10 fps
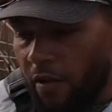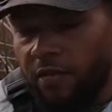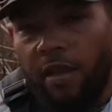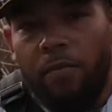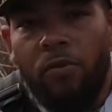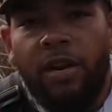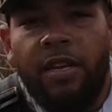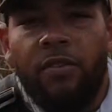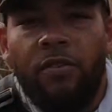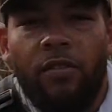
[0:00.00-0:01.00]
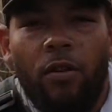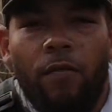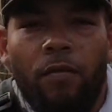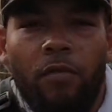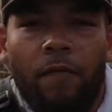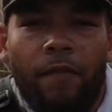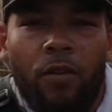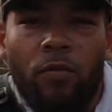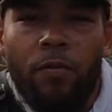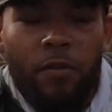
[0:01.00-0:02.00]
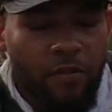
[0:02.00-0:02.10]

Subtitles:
separating yourself from the field per